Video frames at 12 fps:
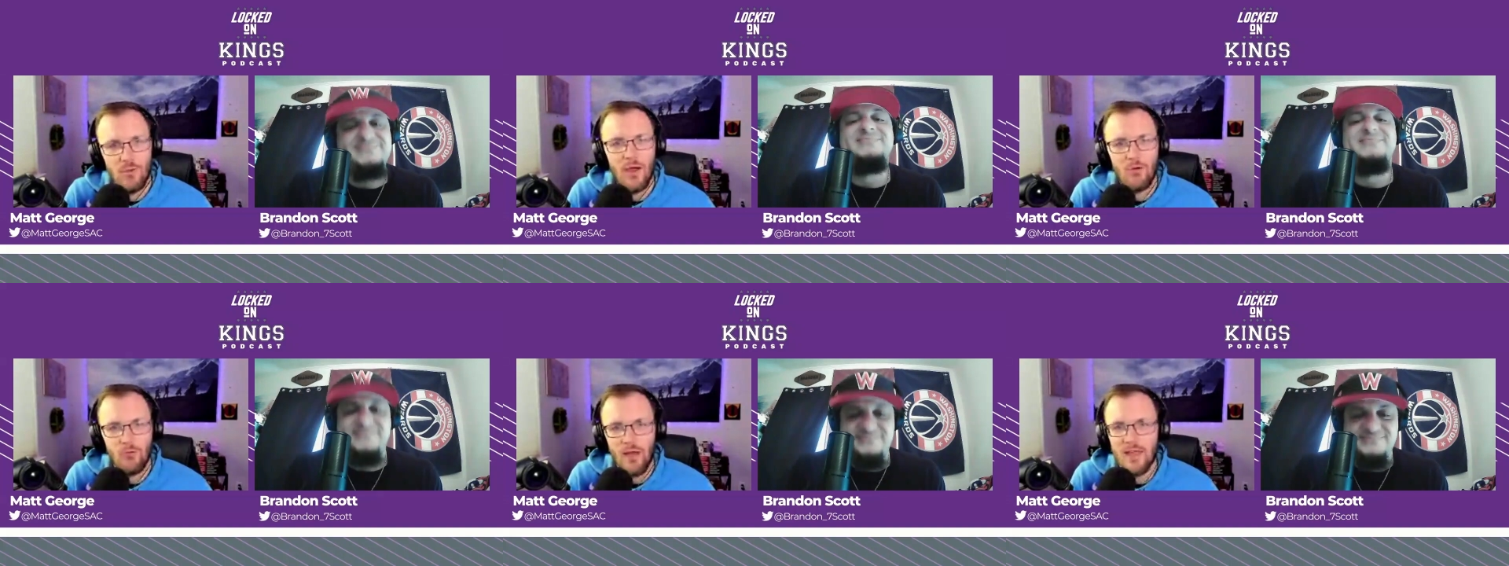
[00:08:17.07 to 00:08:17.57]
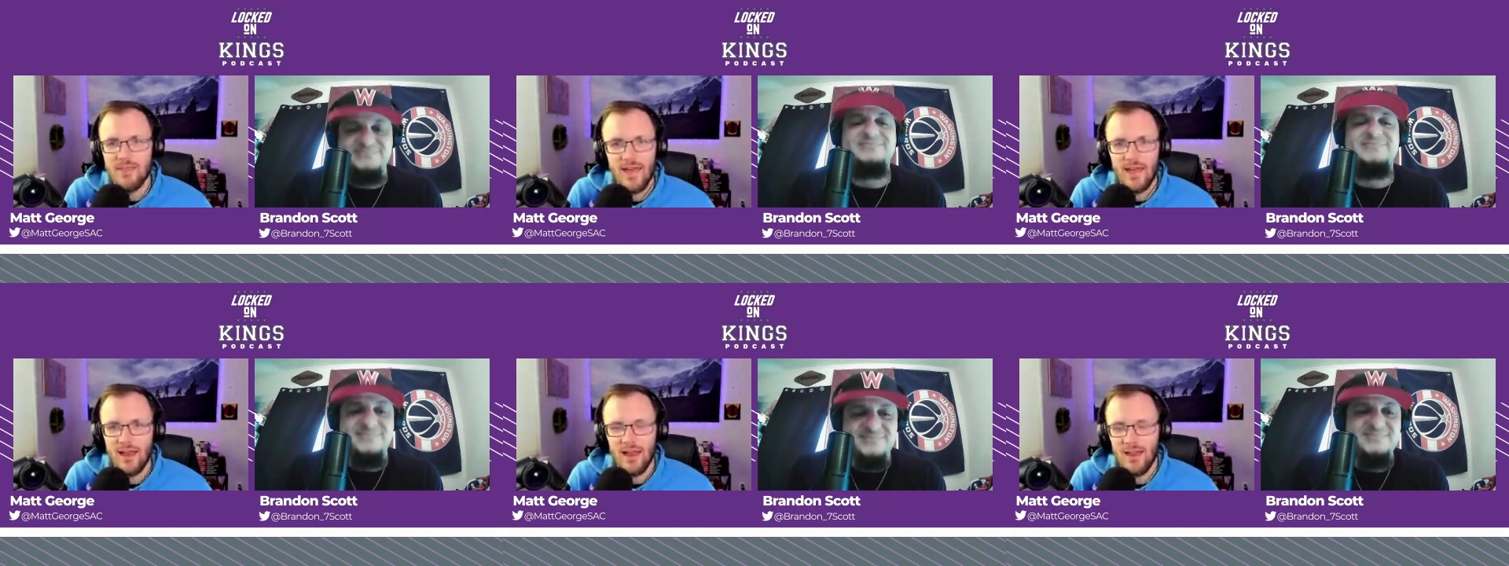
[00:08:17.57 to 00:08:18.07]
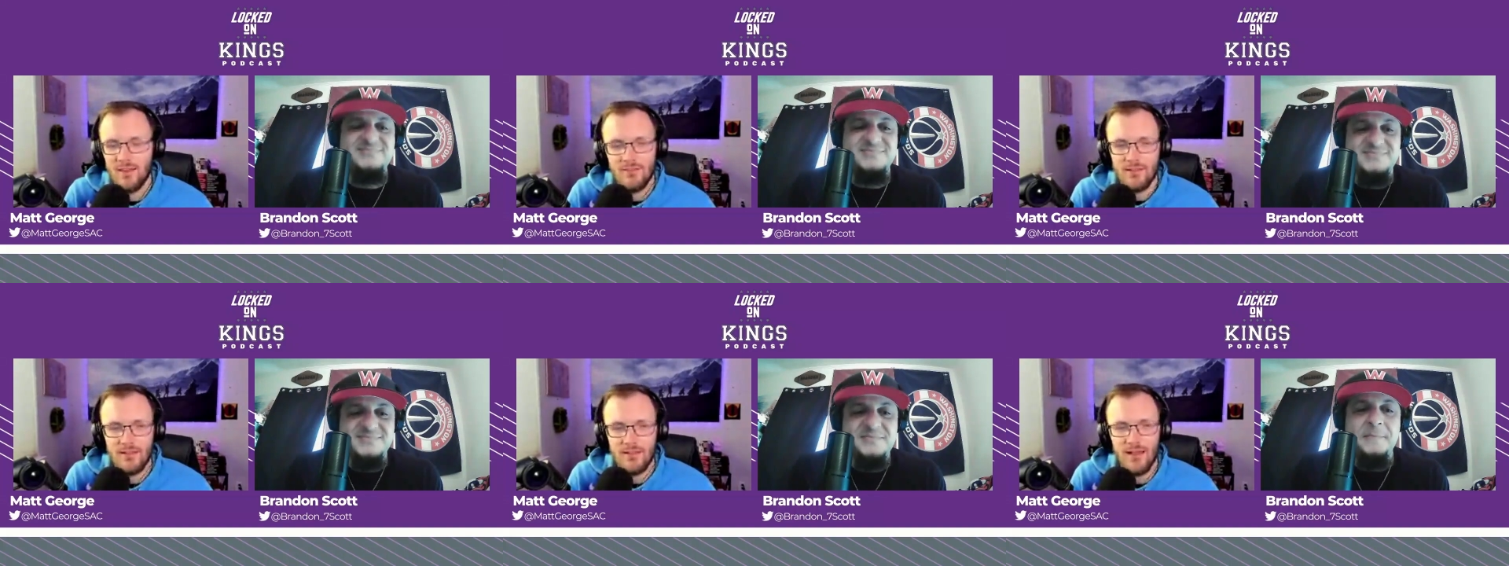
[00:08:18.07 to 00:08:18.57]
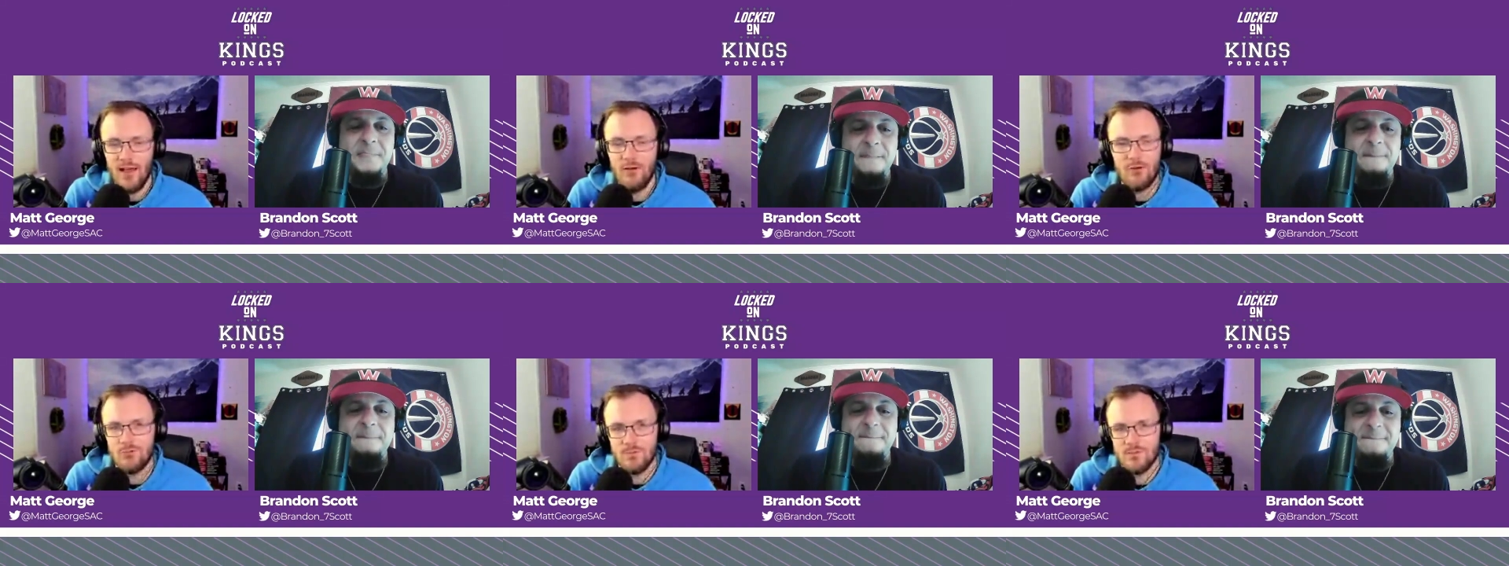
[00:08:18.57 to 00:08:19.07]
Speaker 1: Am I right in that? I, Kyle
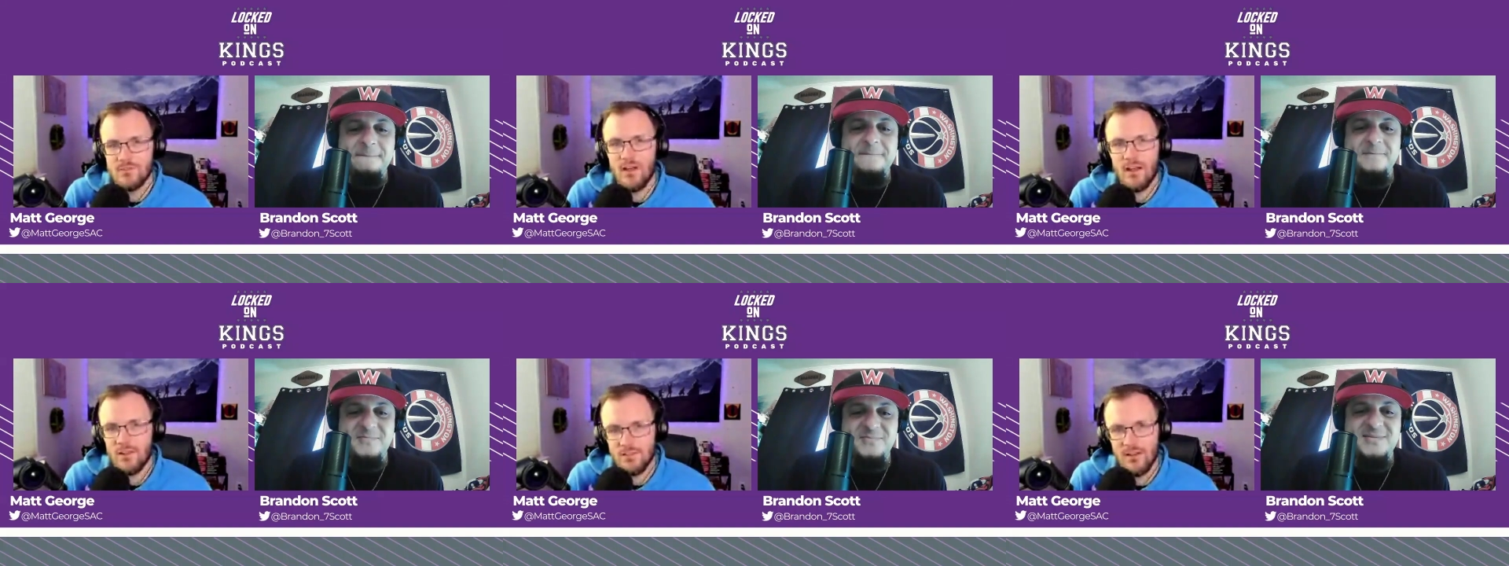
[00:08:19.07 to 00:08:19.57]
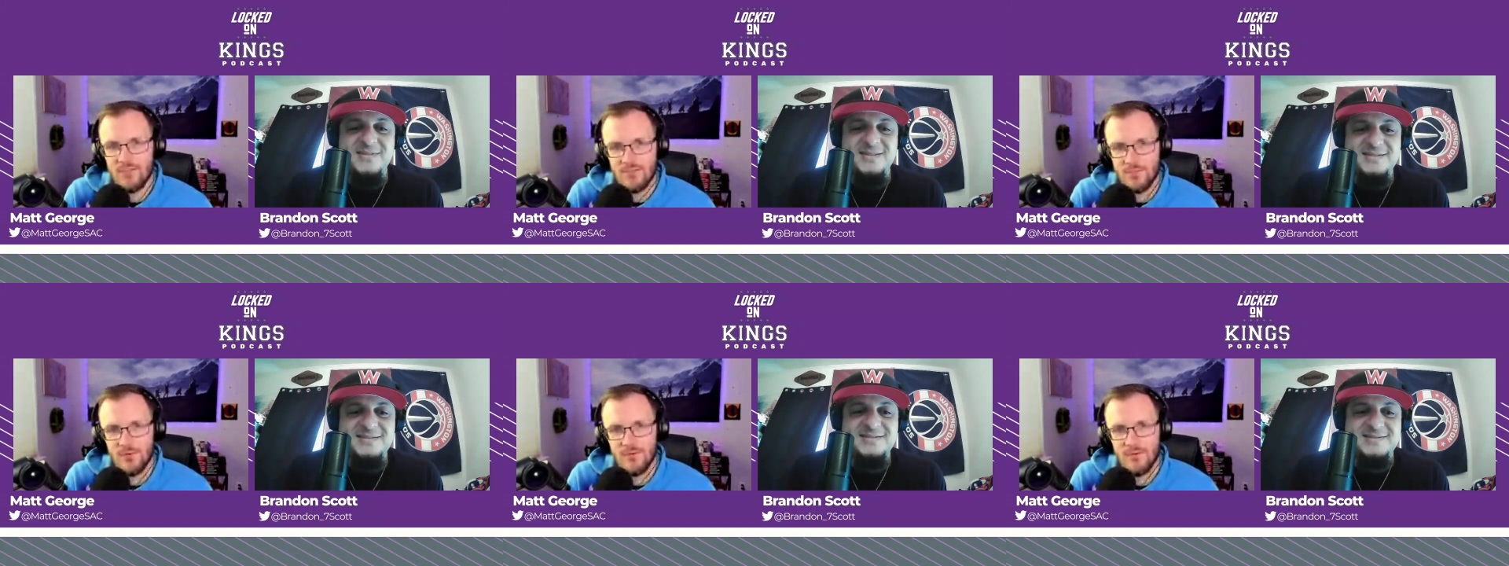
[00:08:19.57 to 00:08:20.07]
Kuzma is not untouchable.